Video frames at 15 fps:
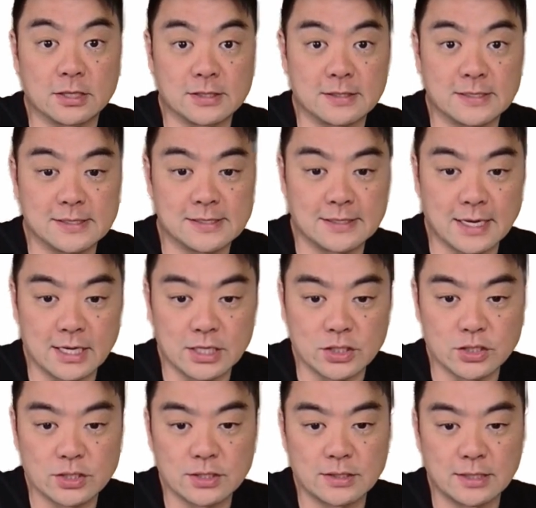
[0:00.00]
to this
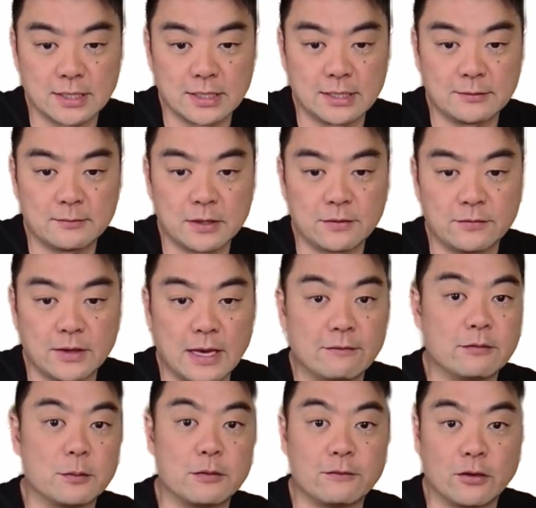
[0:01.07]
stage. If you
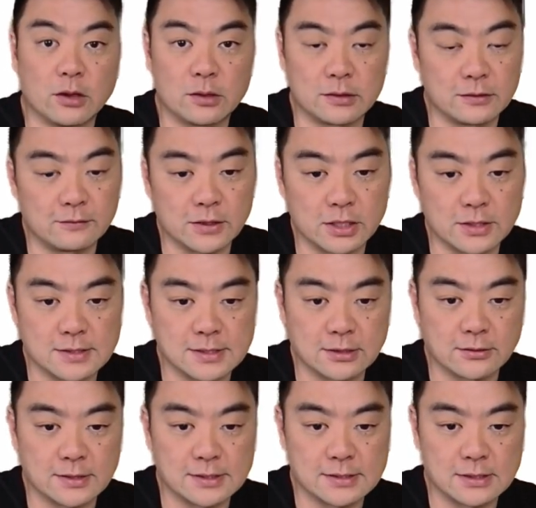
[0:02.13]
haven't been following the video
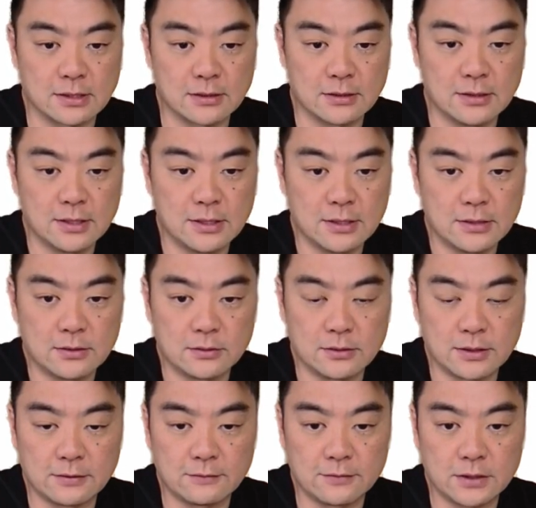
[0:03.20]
series. So we'll
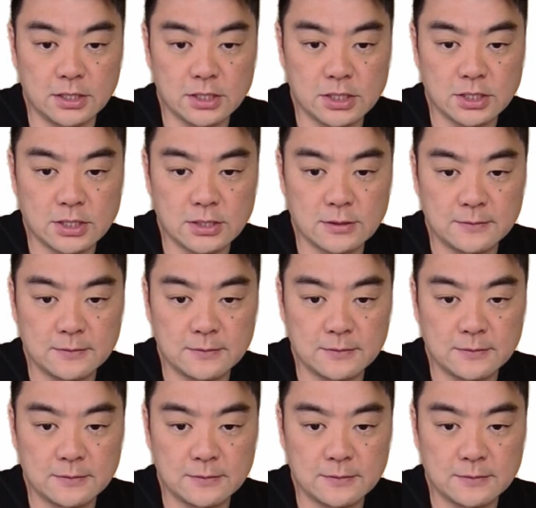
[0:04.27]
hit finish.